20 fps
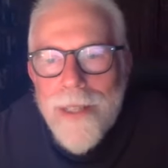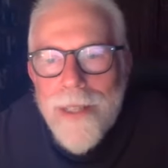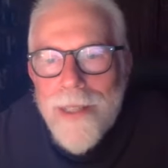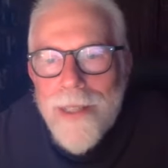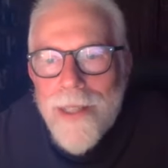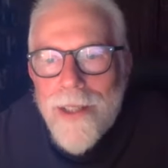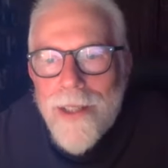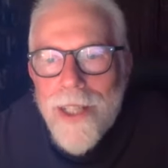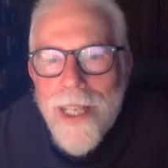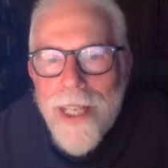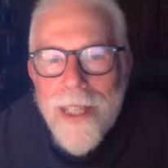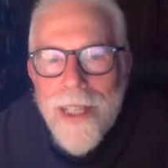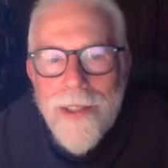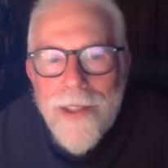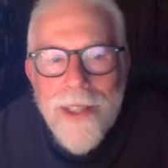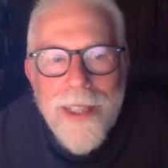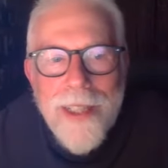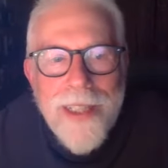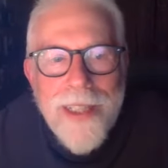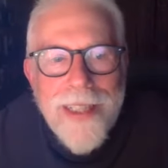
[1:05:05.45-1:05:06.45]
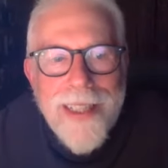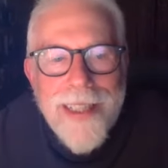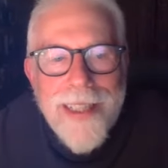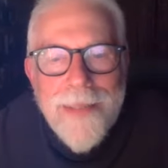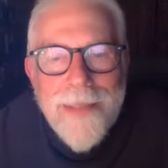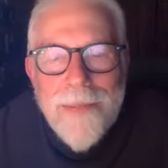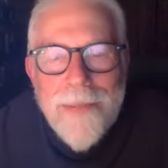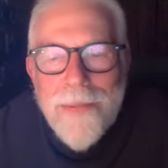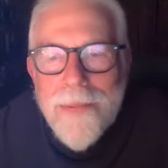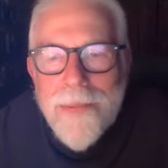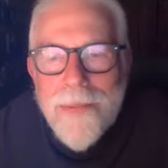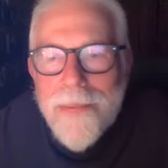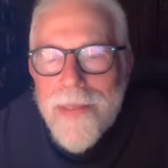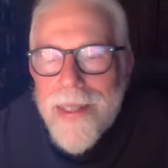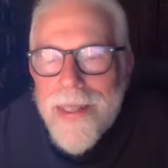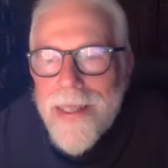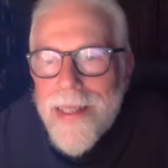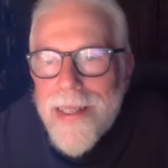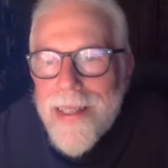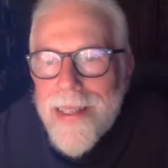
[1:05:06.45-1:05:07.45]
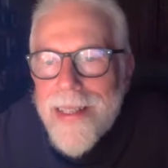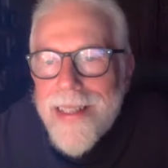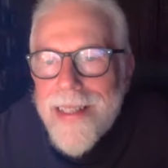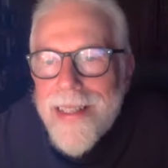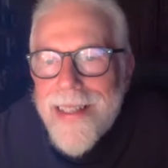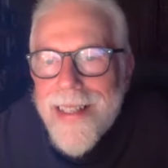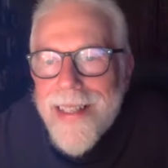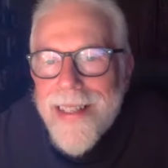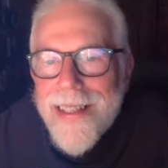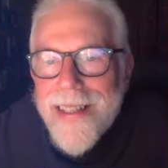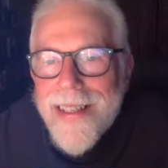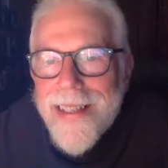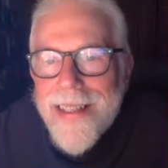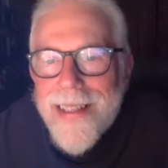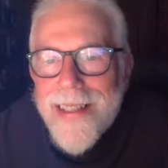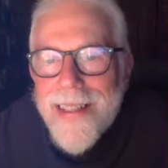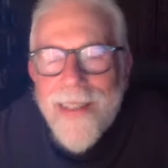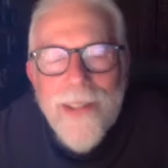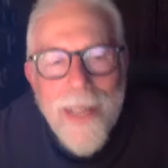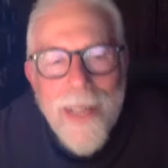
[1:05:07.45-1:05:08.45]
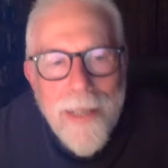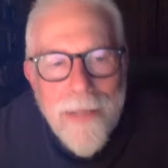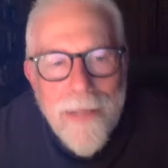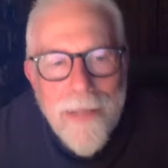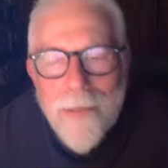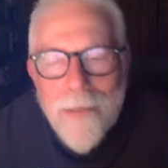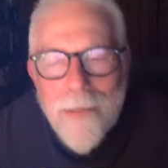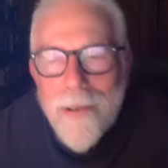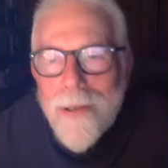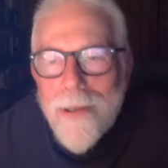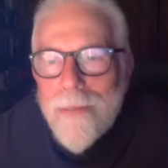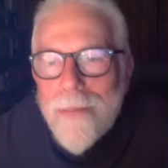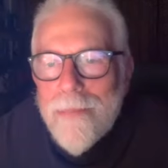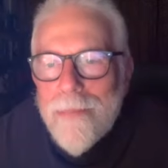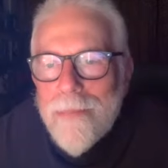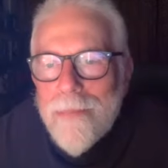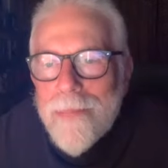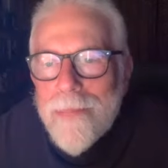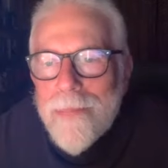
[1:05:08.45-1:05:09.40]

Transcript: initiation in his living room.